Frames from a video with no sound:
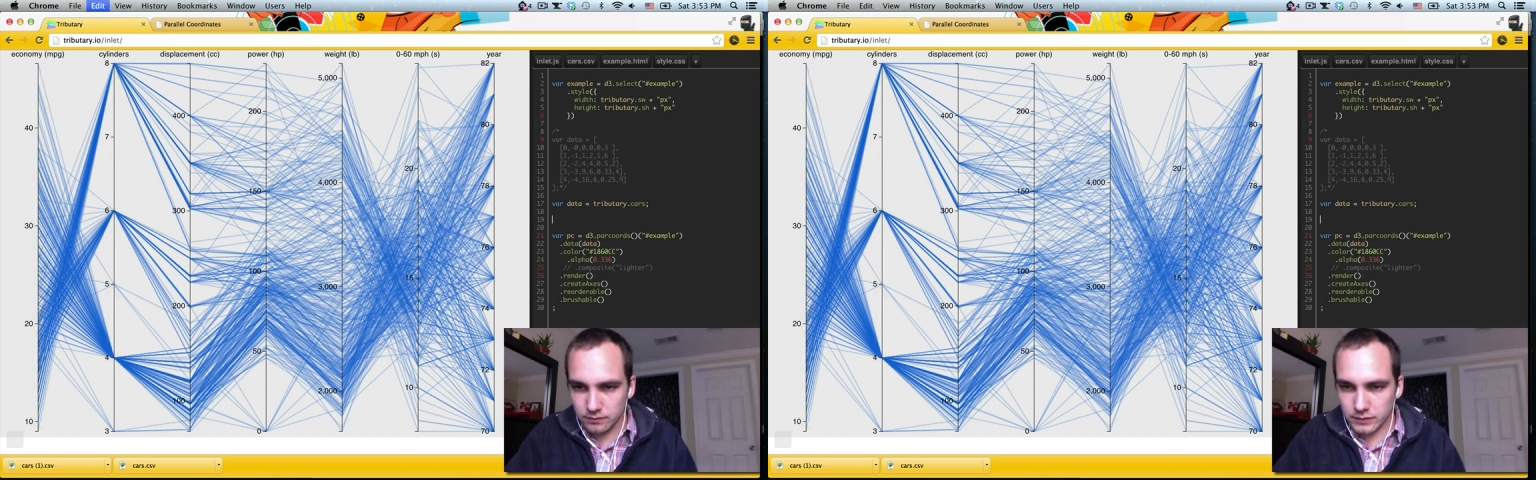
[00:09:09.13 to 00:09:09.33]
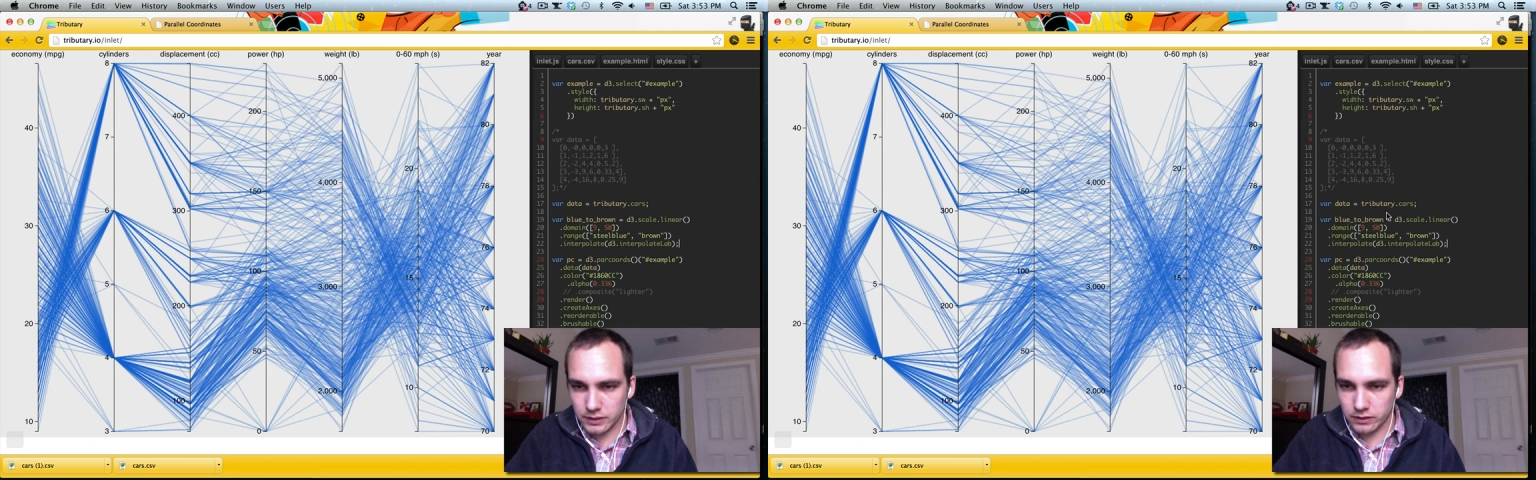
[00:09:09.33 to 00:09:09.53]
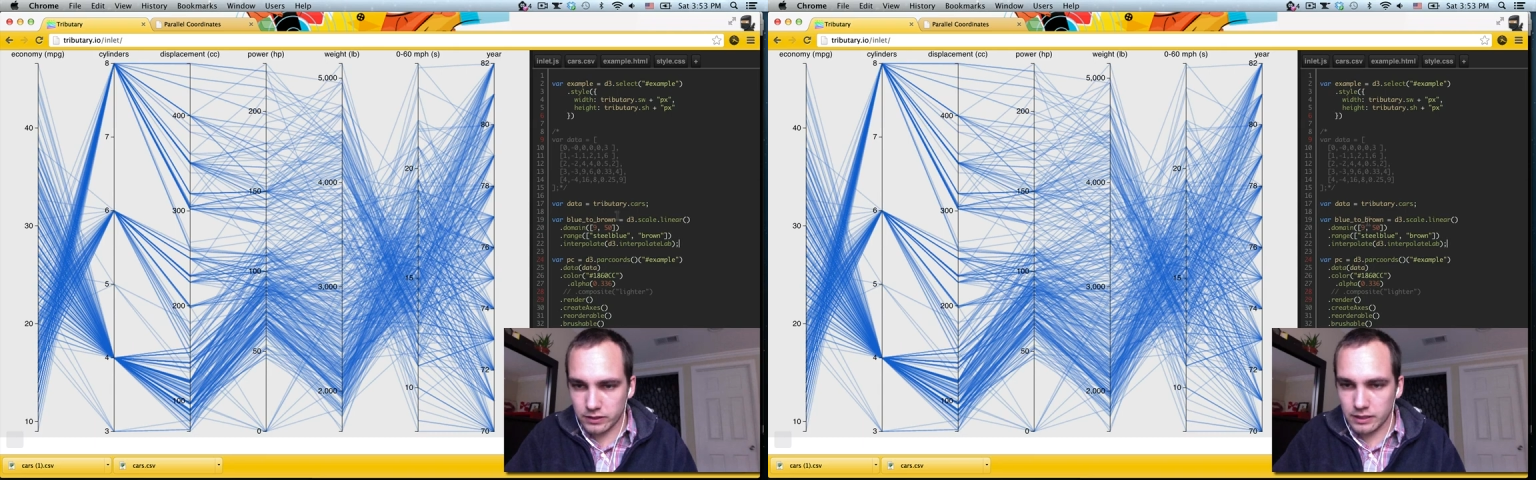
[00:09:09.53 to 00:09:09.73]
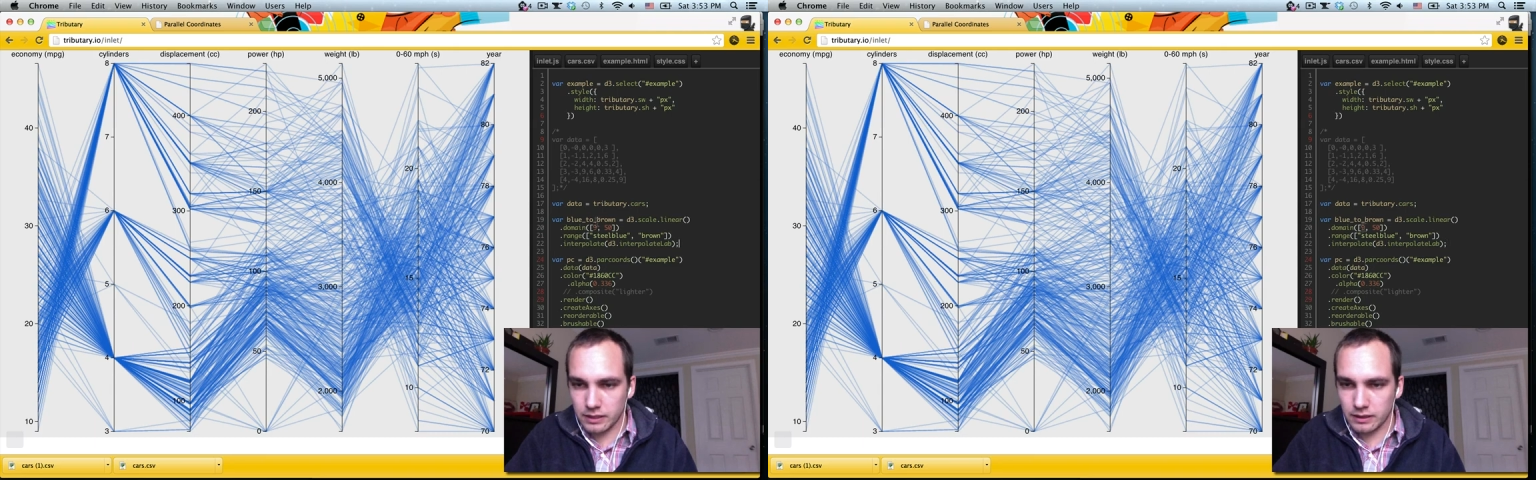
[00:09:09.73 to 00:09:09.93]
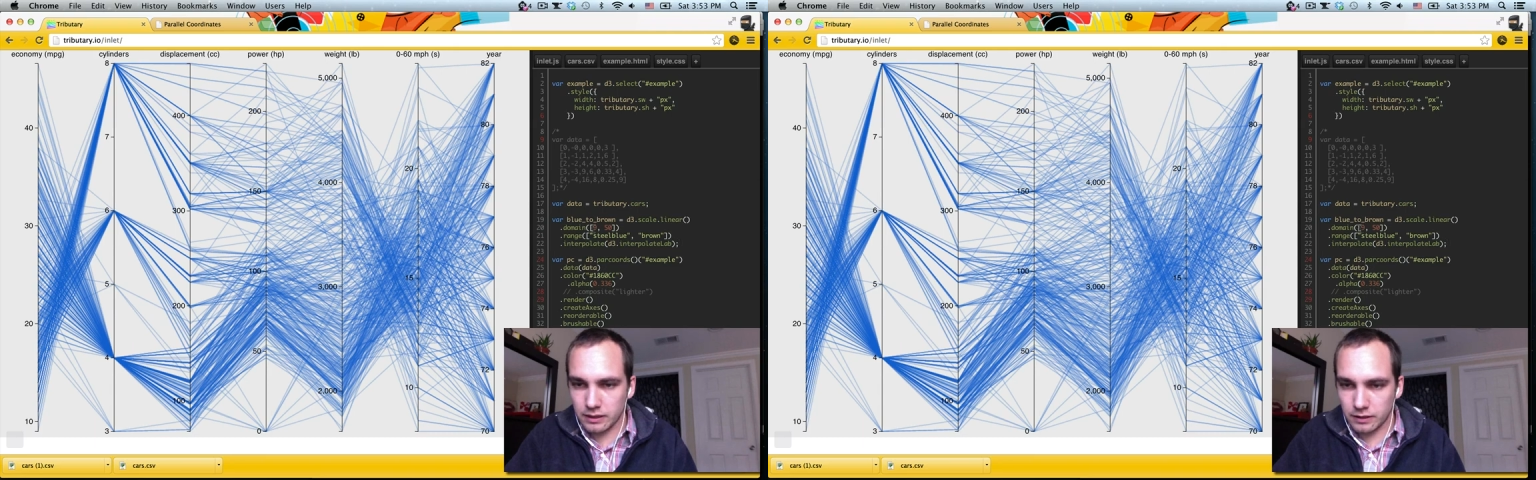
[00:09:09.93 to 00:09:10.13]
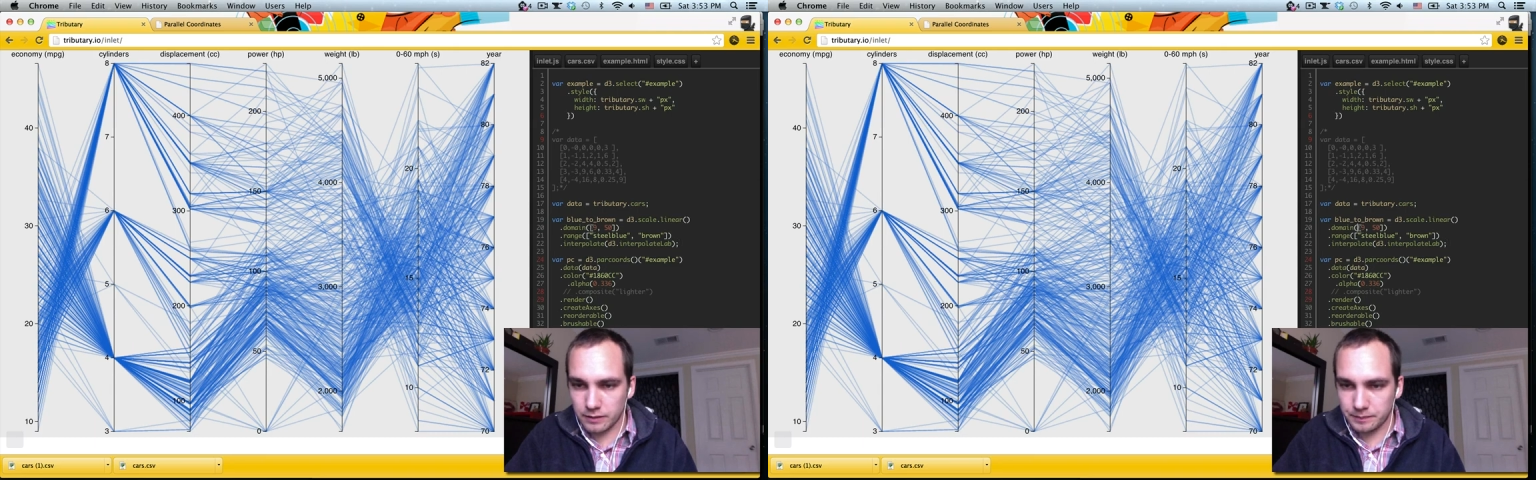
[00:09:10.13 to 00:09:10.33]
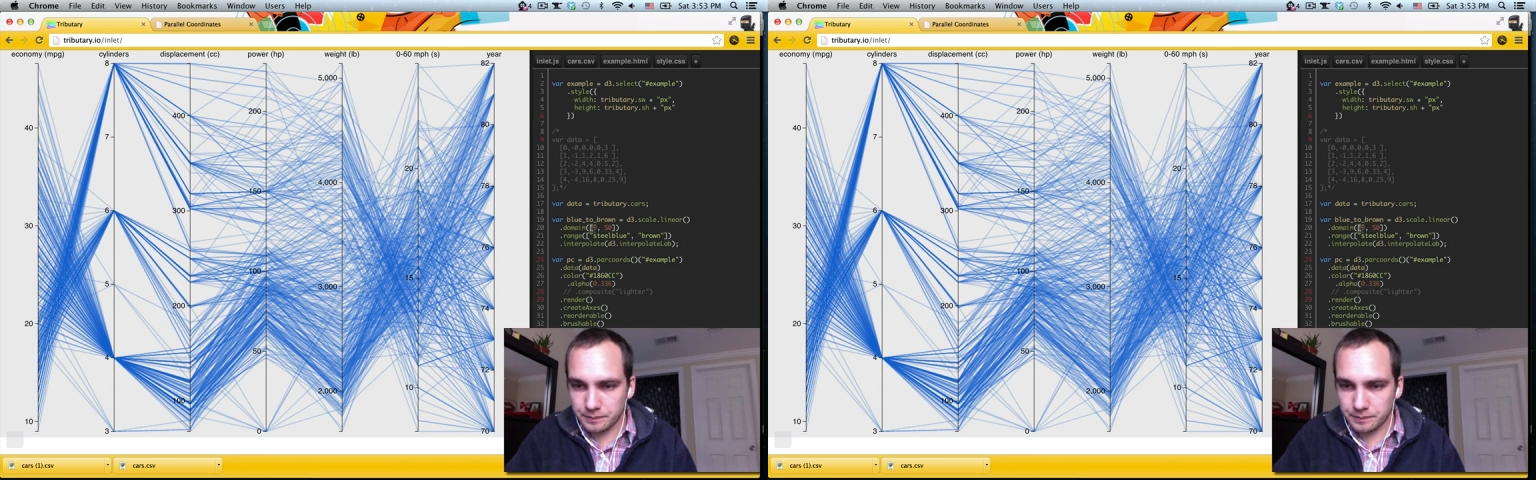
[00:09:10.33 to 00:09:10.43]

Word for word: So you'll see here